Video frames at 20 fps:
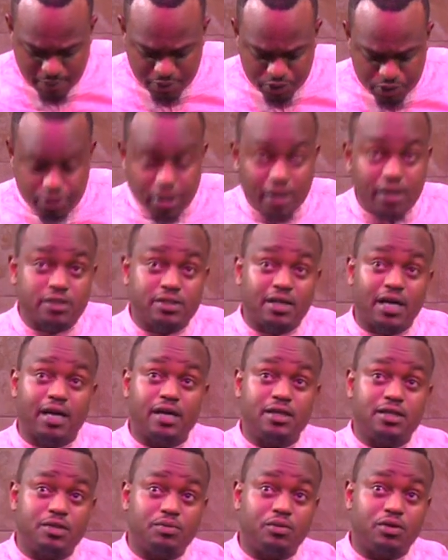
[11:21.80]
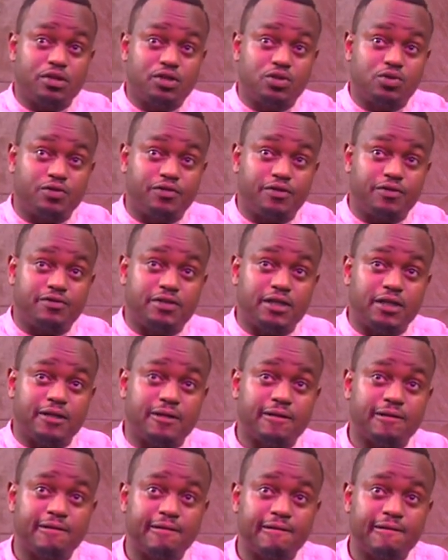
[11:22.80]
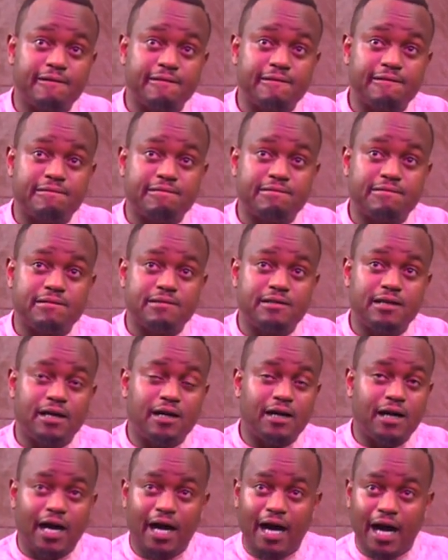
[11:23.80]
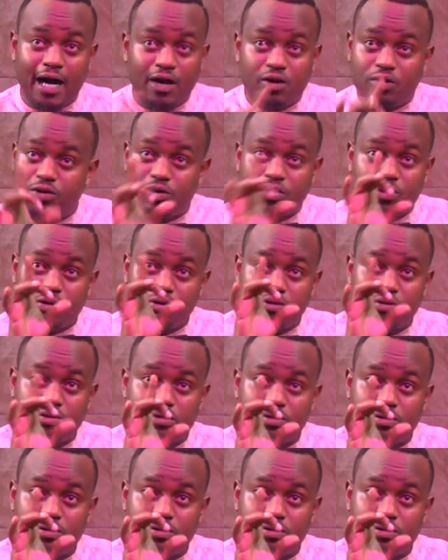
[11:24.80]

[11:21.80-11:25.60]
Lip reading: will check 2 Timothy 2:15. I don't know.